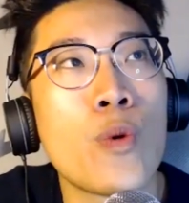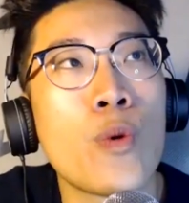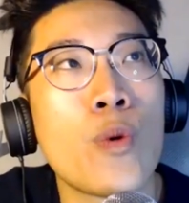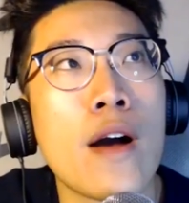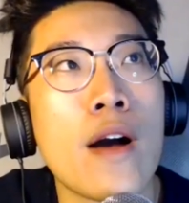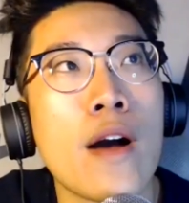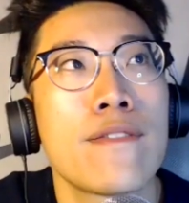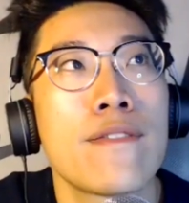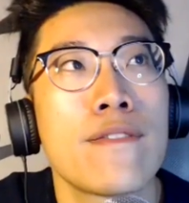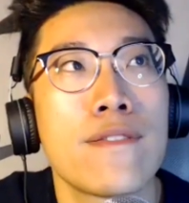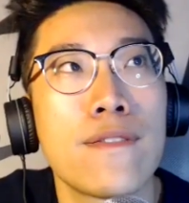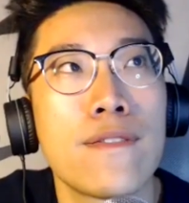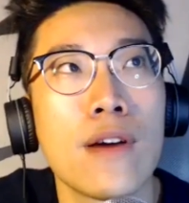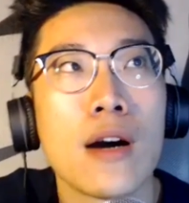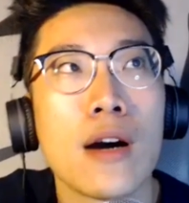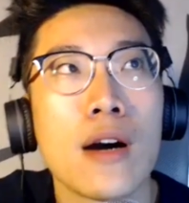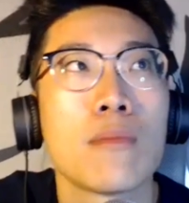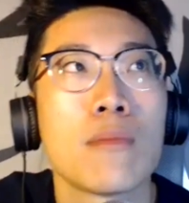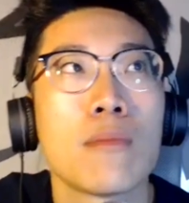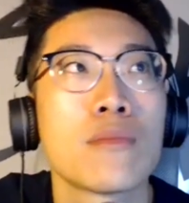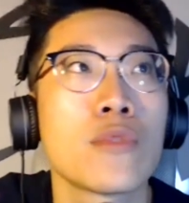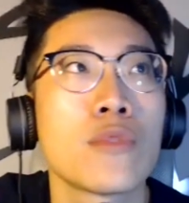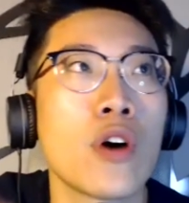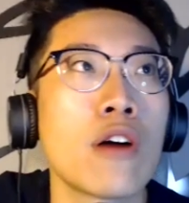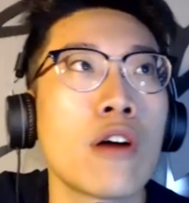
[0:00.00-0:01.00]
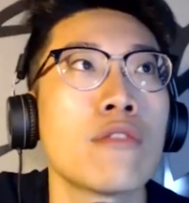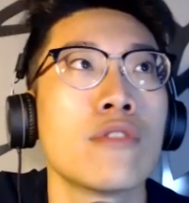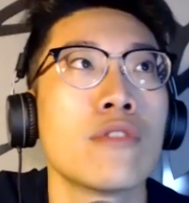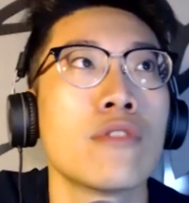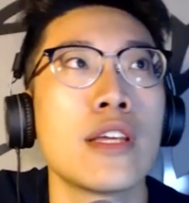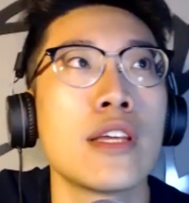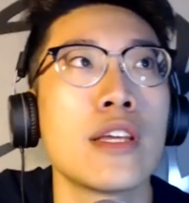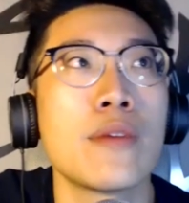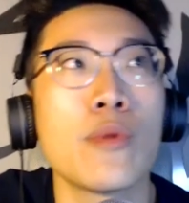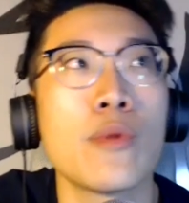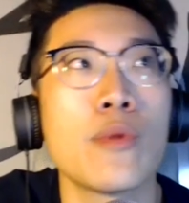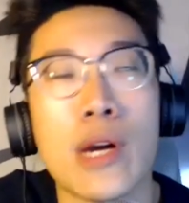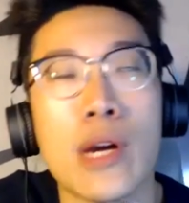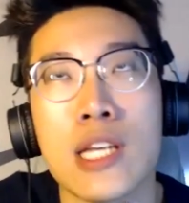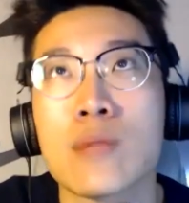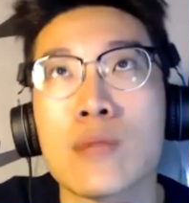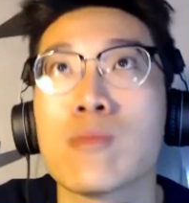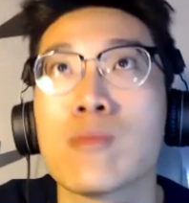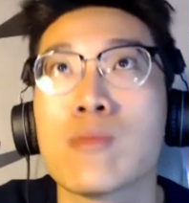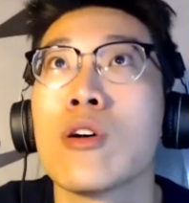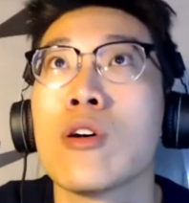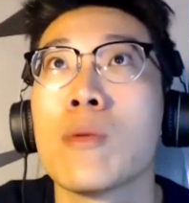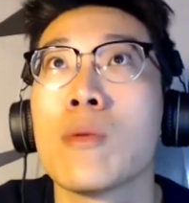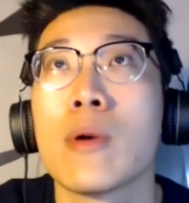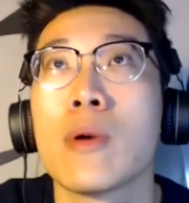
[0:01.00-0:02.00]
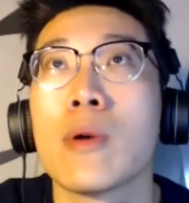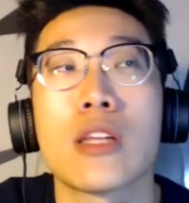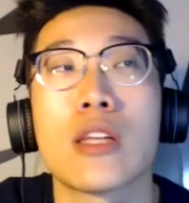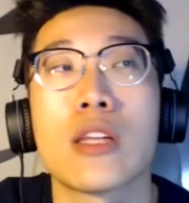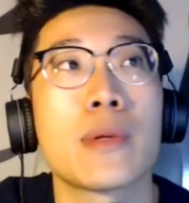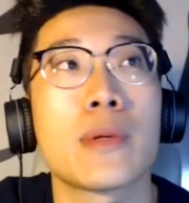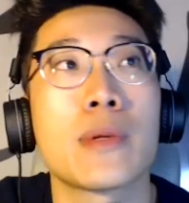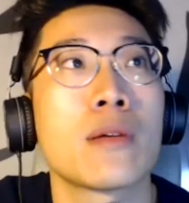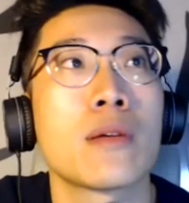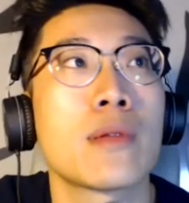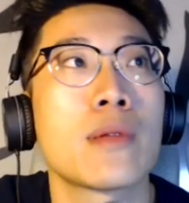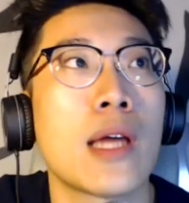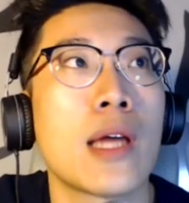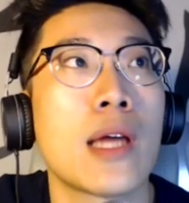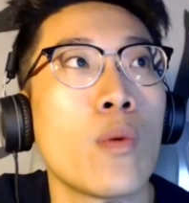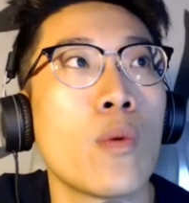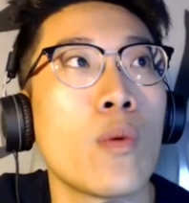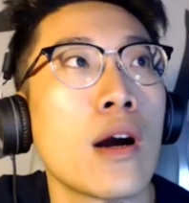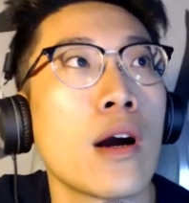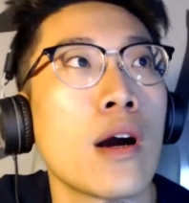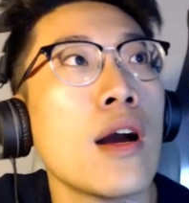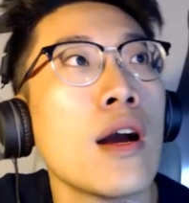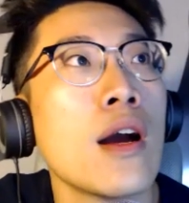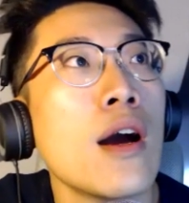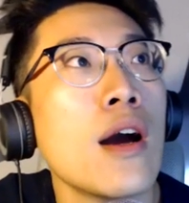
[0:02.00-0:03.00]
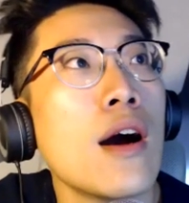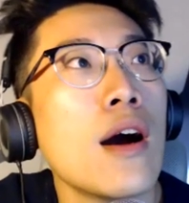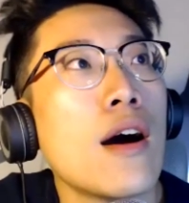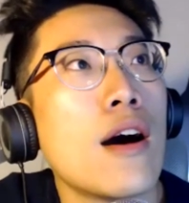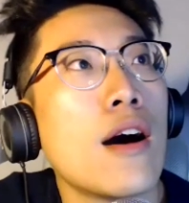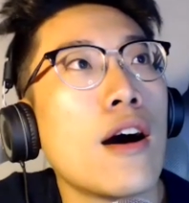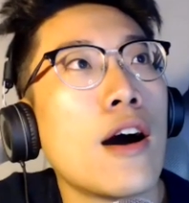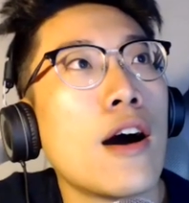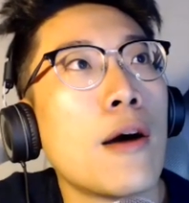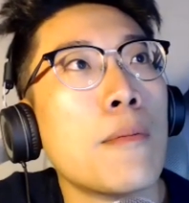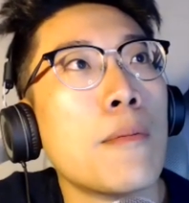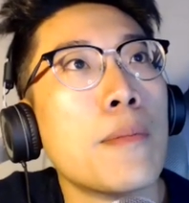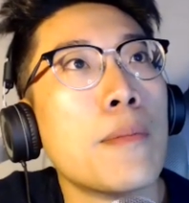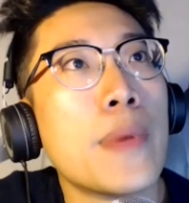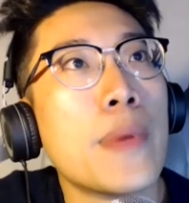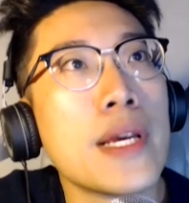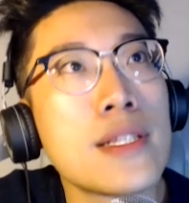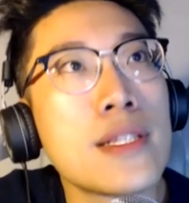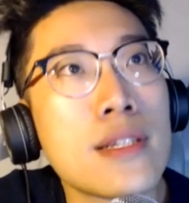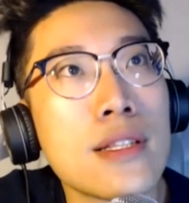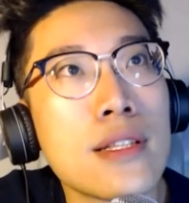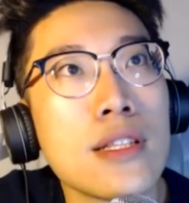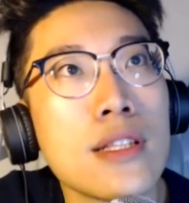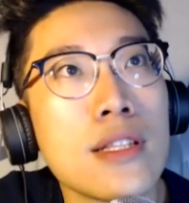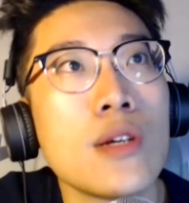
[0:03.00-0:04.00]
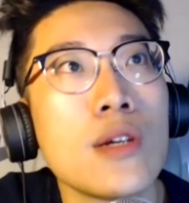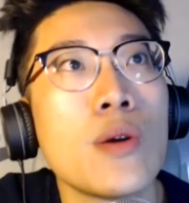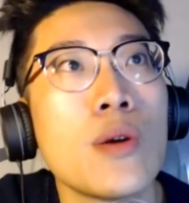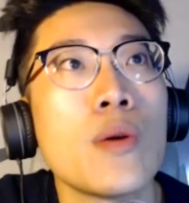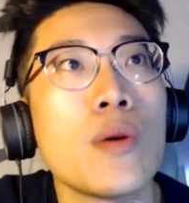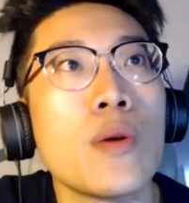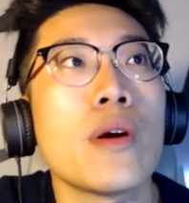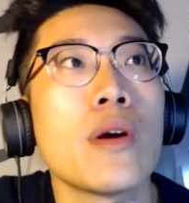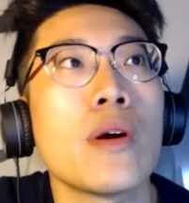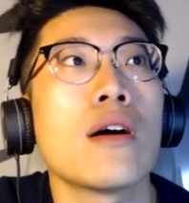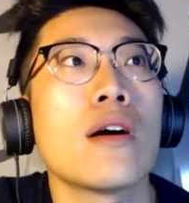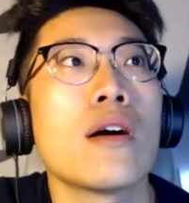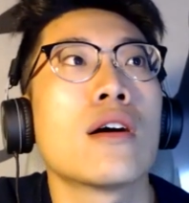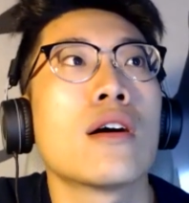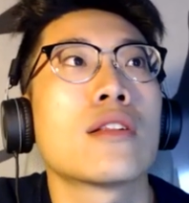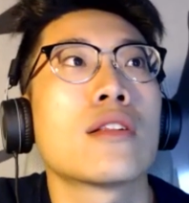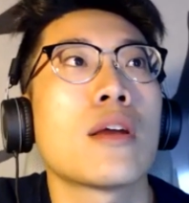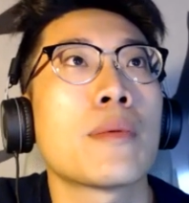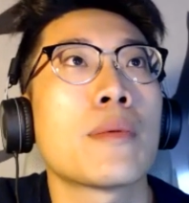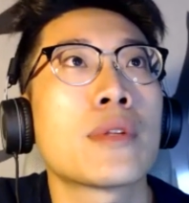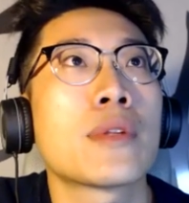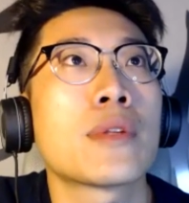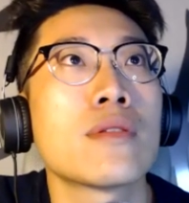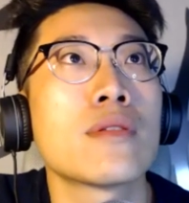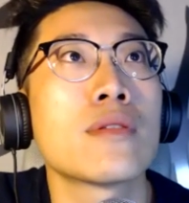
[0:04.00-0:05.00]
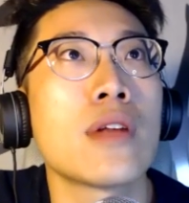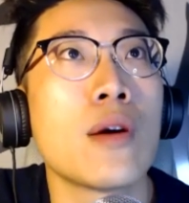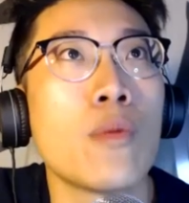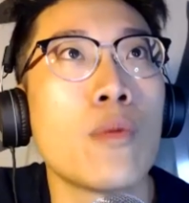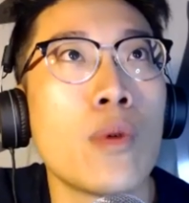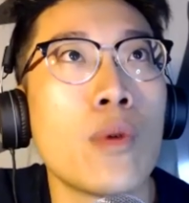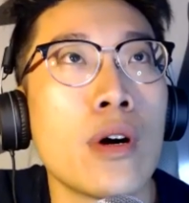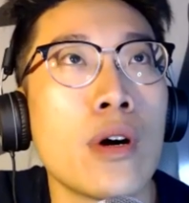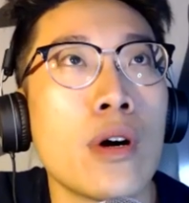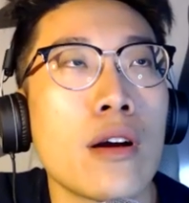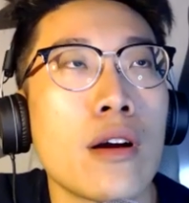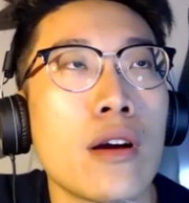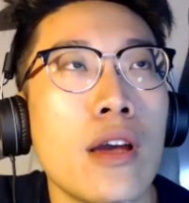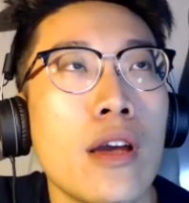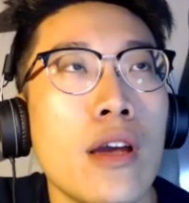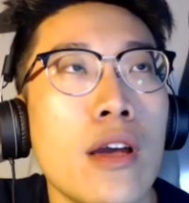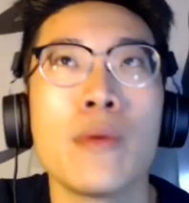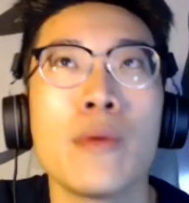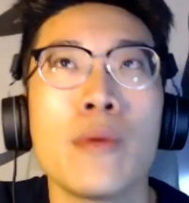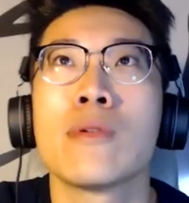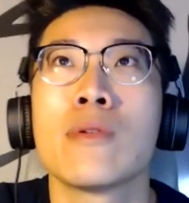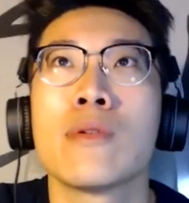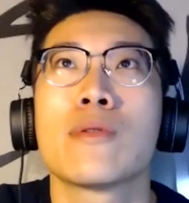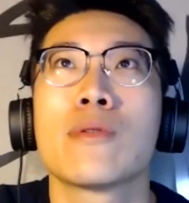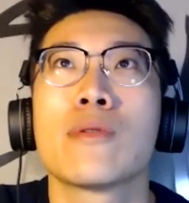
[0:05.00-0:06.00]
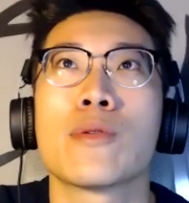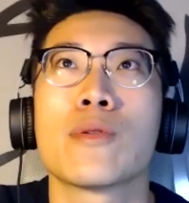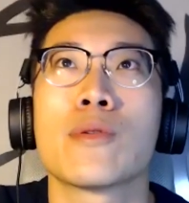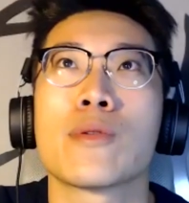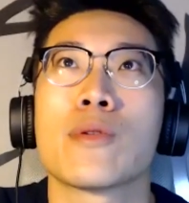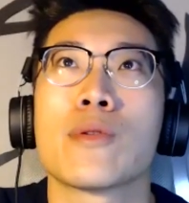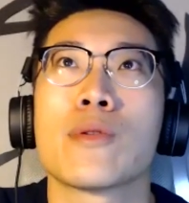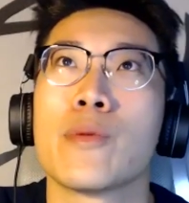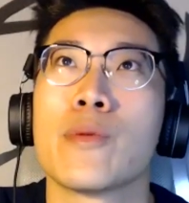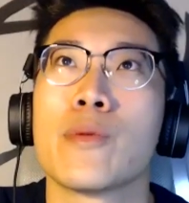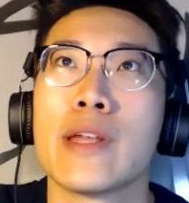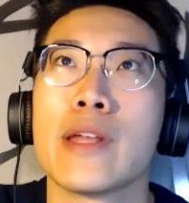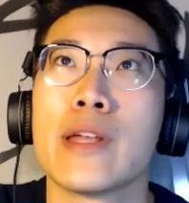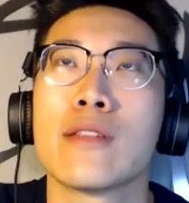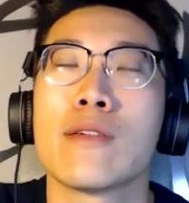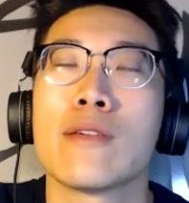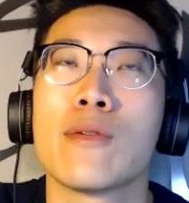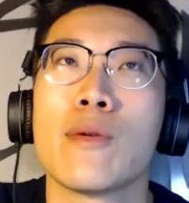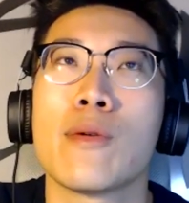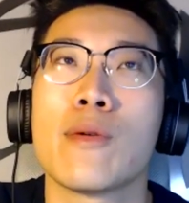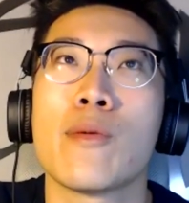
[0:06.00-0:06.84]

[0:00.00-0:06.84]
have not really explored about Debitum Network, basically Debitum Network. Wait.